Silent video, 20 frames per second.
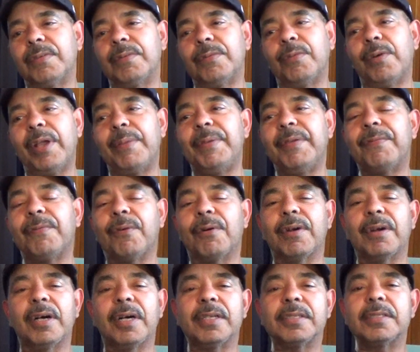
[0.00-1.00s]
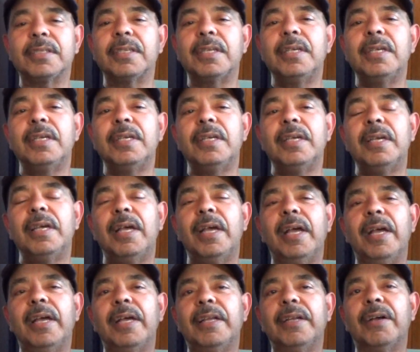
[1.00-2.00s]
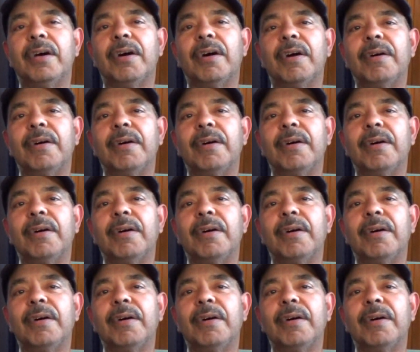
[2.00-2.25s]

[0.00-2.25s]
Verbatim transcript: way before us, and